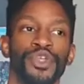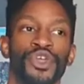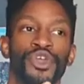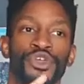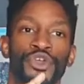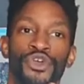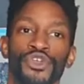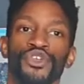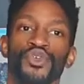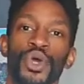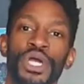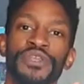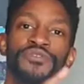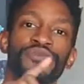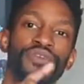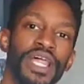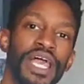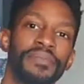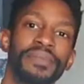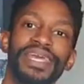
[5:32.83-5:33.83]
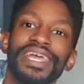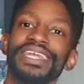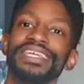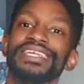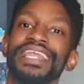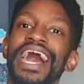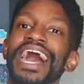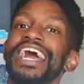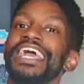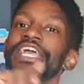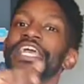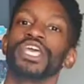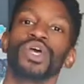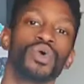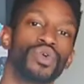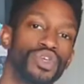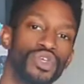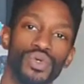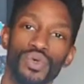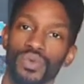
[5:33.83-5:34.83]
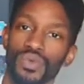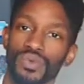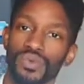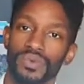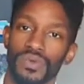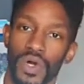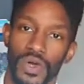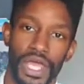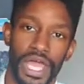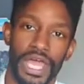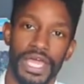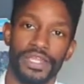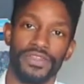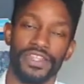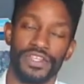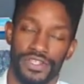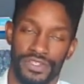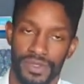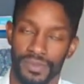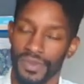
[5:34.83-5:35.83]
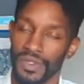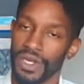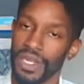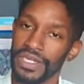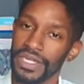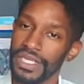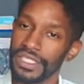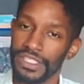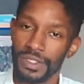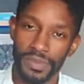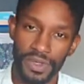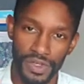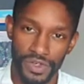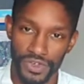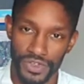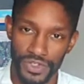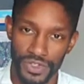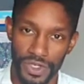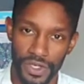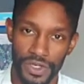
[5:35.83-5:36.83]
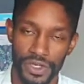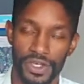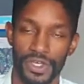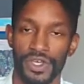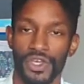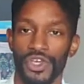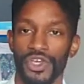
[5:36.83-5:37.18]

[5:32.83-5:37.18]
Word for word: Your twin flame cannot heal you. Okay, this is something that needs to be understood.